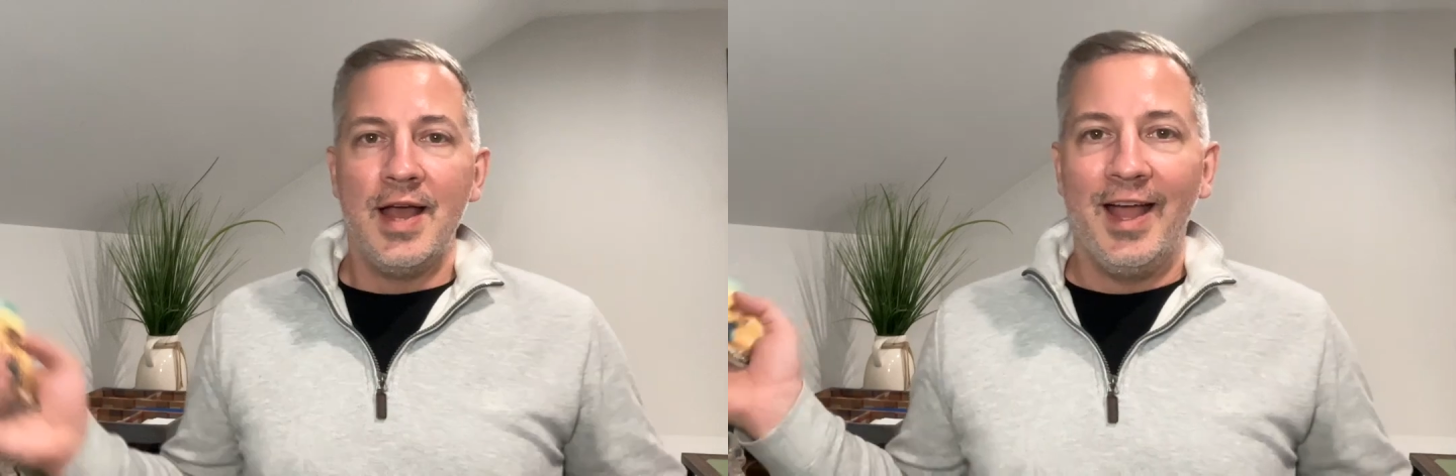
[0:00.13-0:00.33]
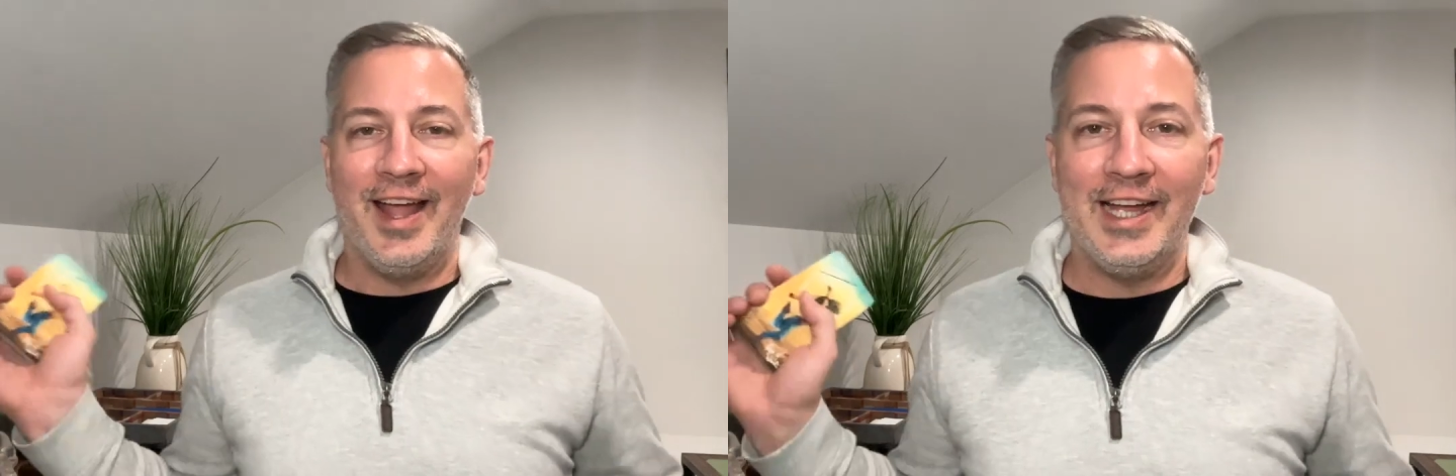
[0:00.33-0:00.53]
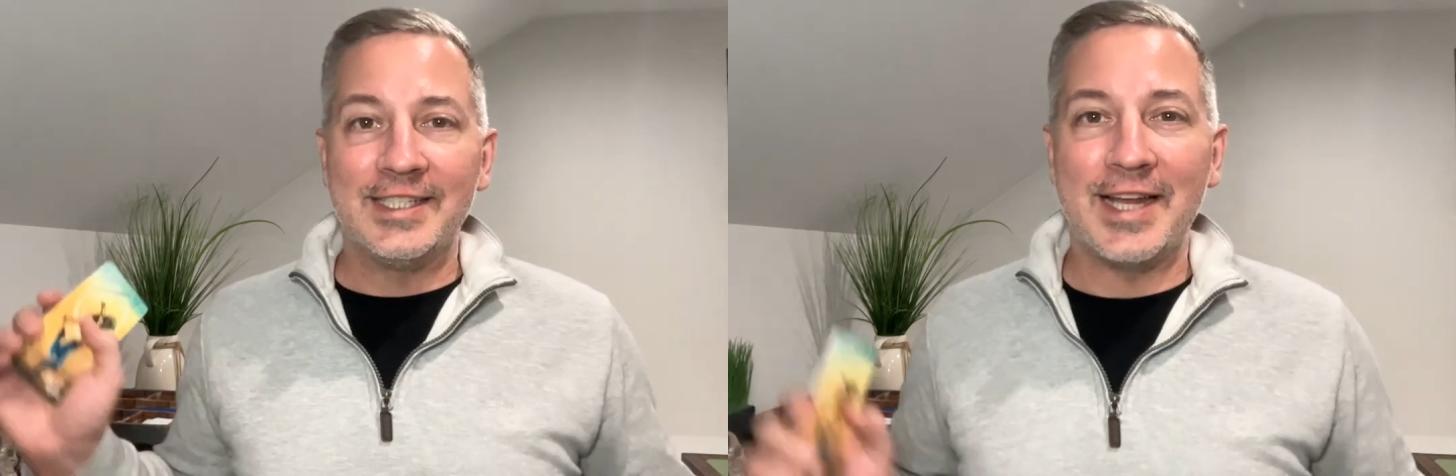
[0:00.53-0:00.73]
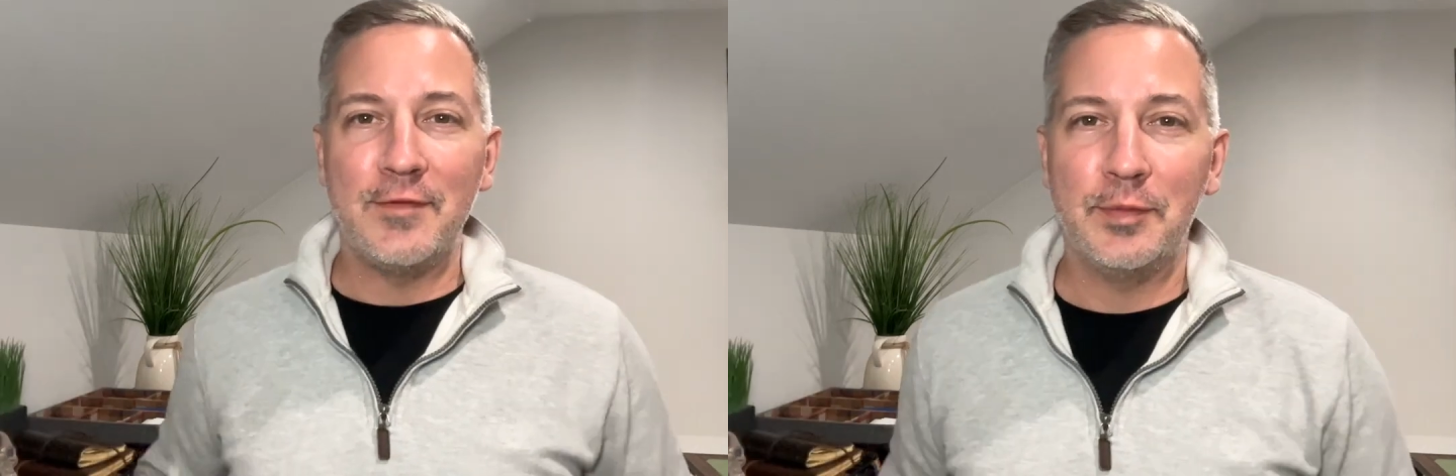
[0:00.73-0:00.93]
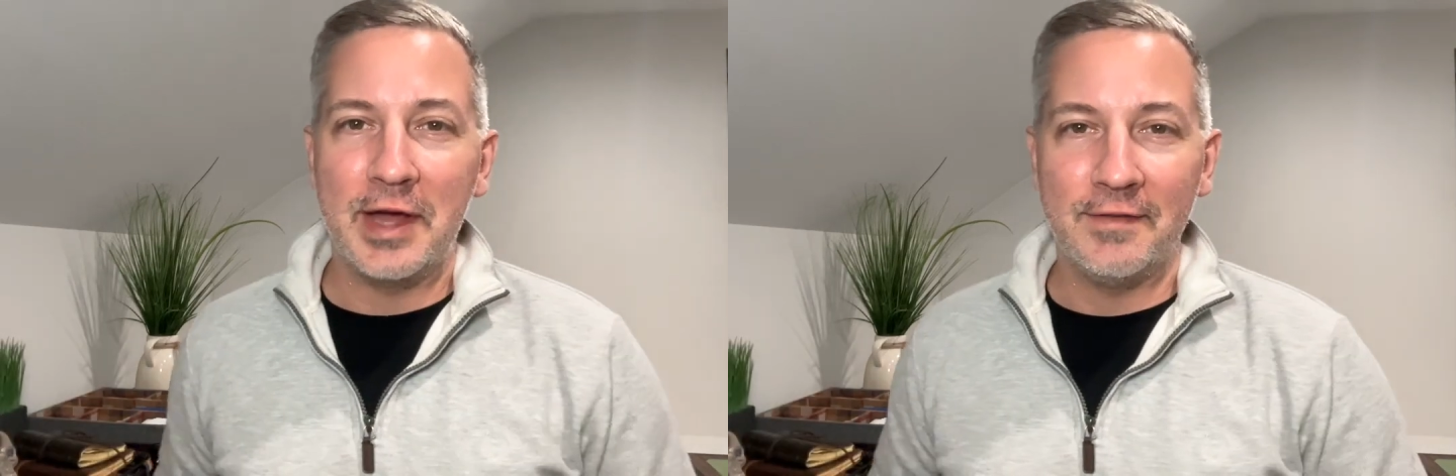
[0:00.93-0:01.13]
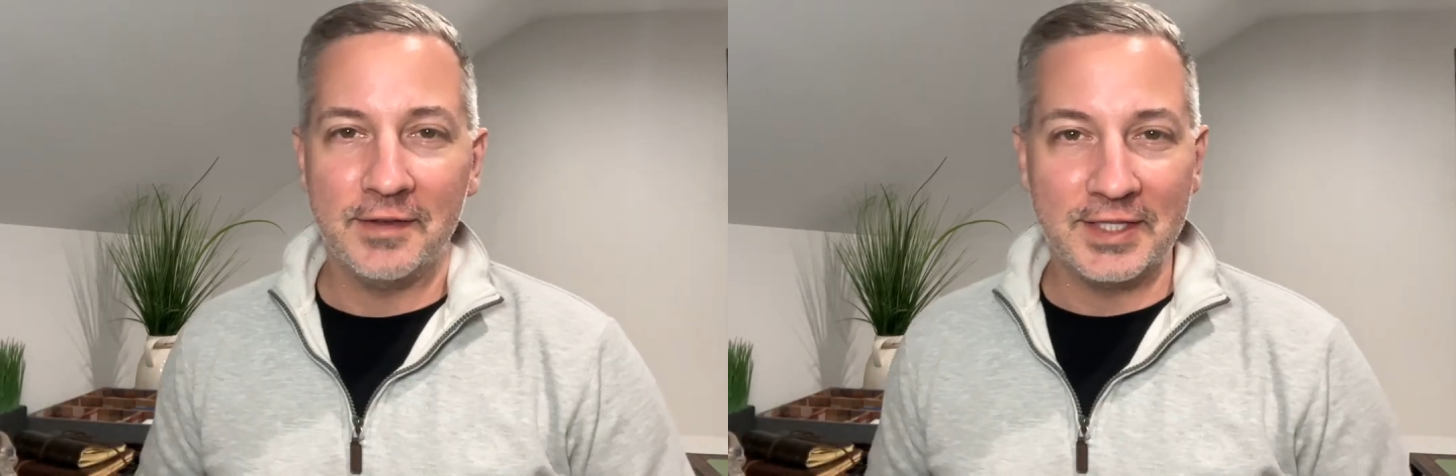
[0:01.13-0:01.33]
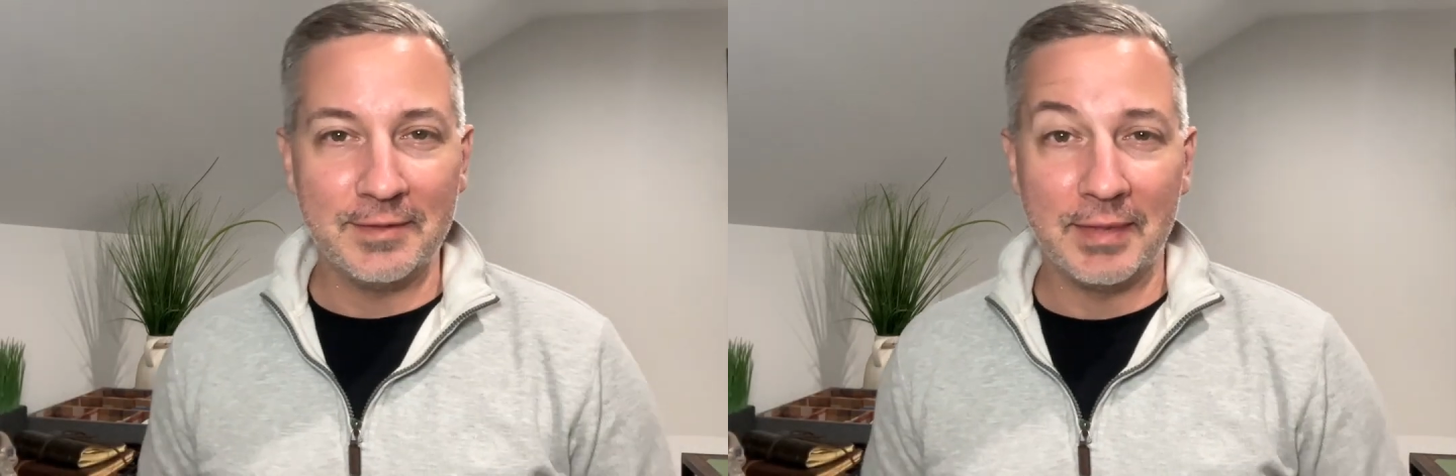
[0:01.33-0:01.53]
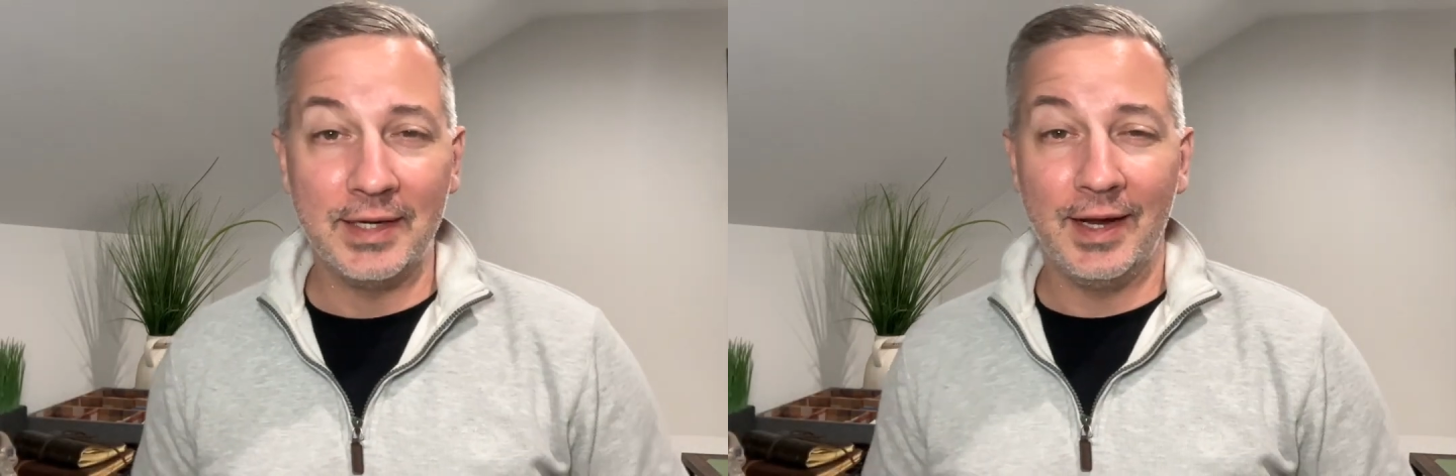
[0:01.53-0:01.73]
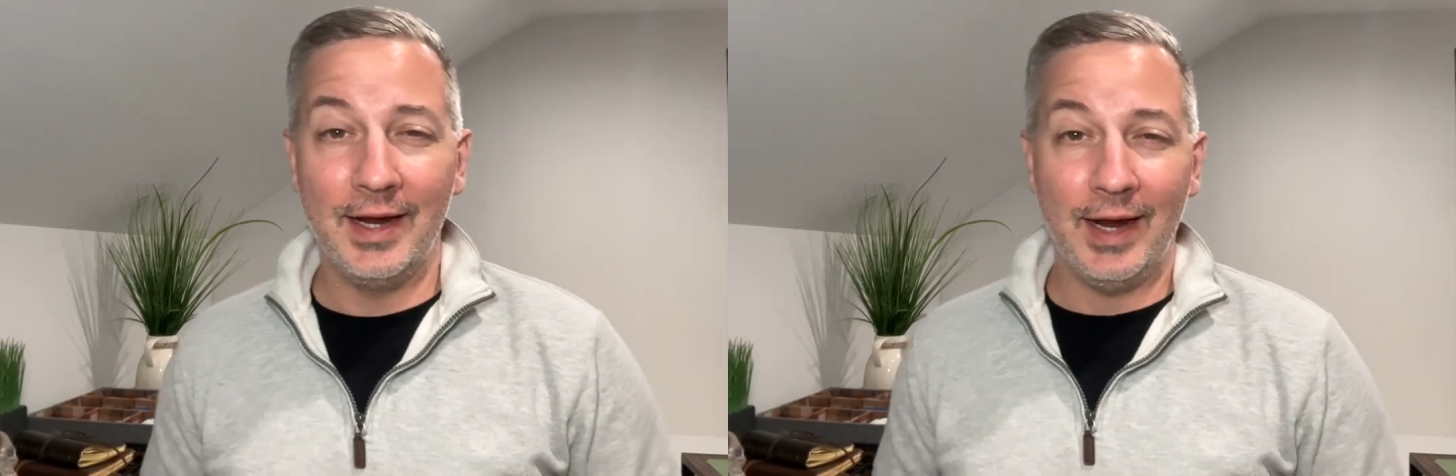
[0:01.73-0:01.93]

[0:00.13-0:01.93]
Hey, it's time for Manifesting Monday,